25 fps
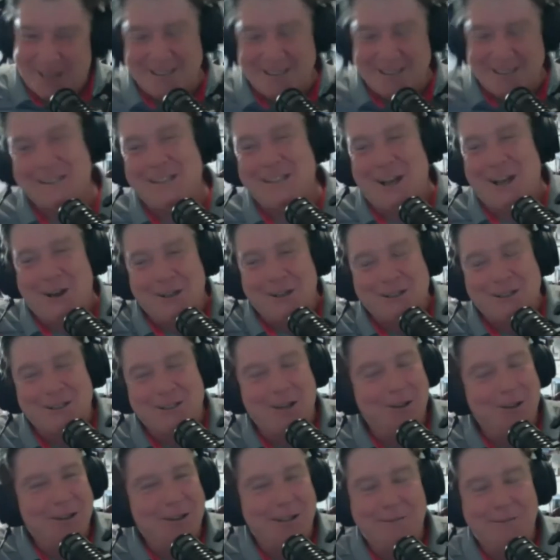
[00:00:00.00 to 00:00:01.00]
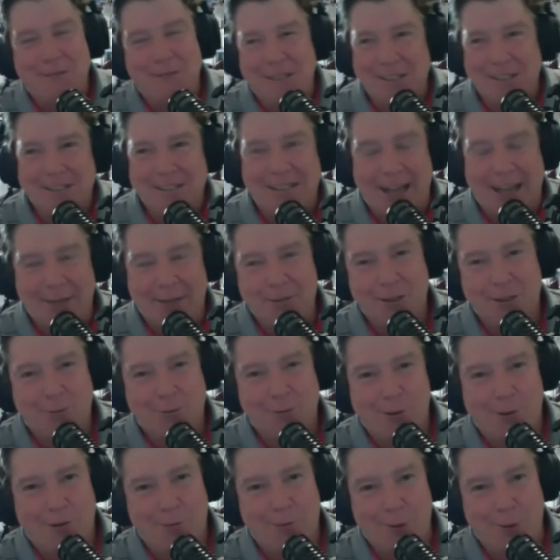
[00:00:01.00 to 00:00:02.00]
So let me just say, I'm just
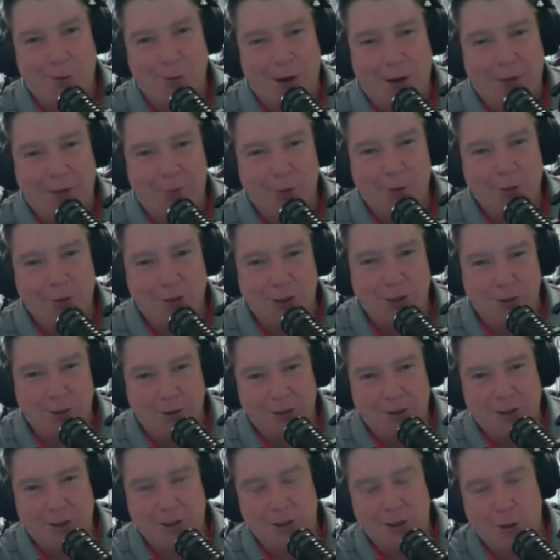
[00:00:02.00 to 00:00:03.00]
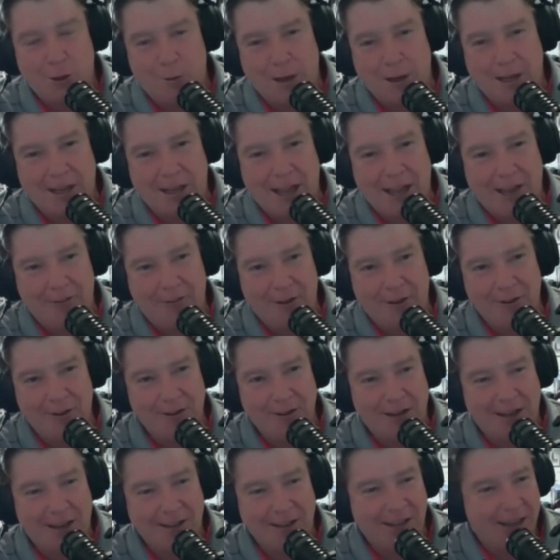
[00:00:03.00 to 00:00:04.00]
forever grateful to knowing
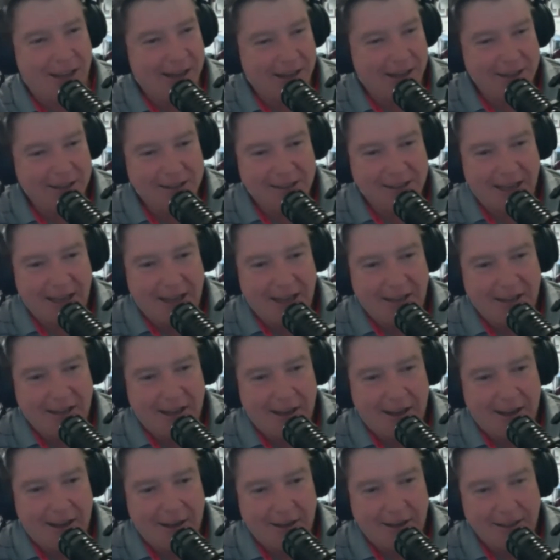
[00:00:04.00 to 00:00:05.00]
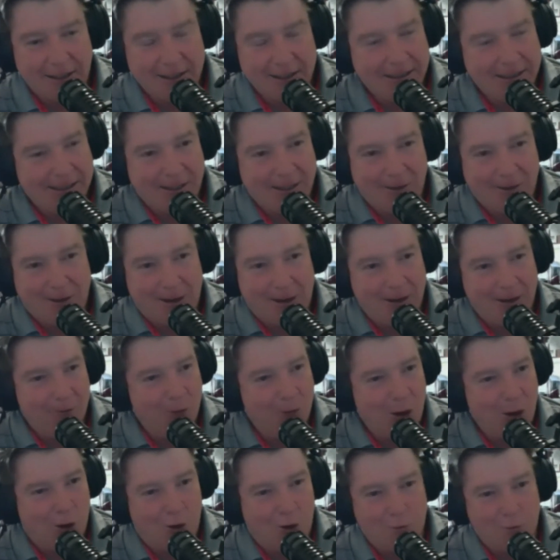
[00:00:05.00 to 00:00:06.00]
Kevin. And like I said,
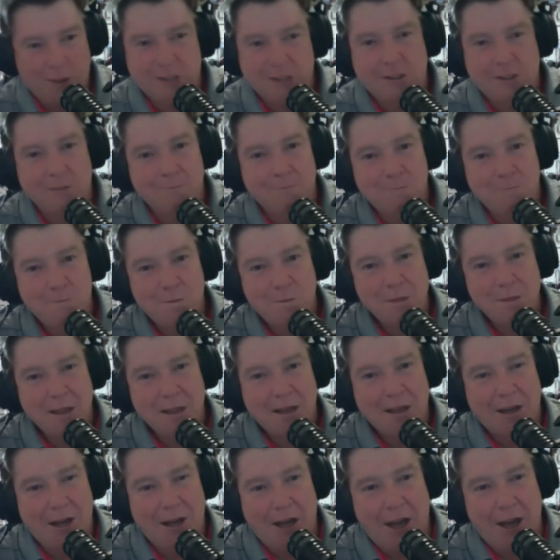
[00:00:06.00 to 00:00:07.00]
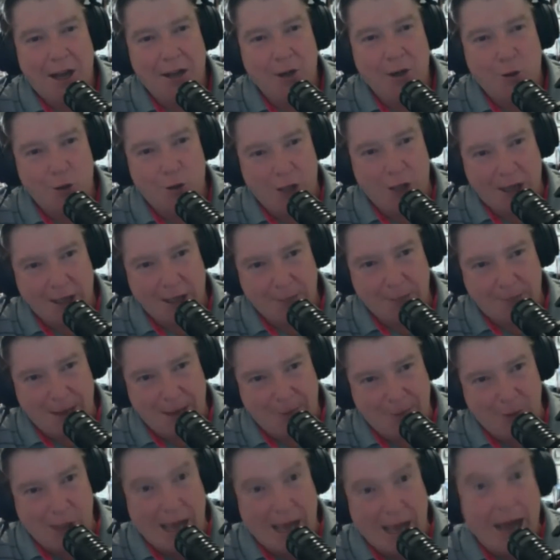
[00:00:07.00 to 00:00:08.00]
we all miss him. I know a lot of the
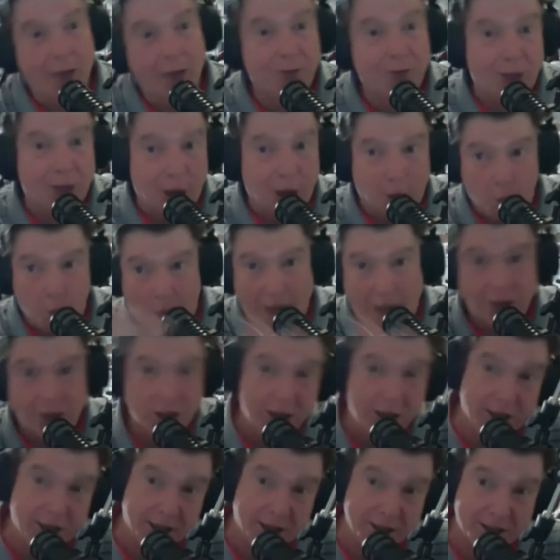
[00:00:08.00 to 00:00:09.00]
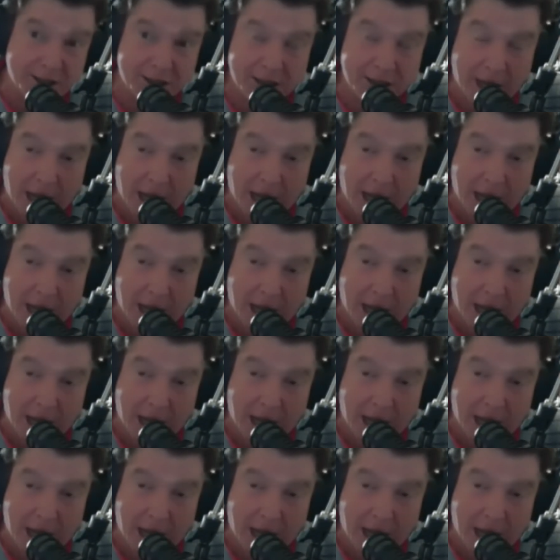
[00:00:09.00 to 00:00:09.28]
people out there watching this,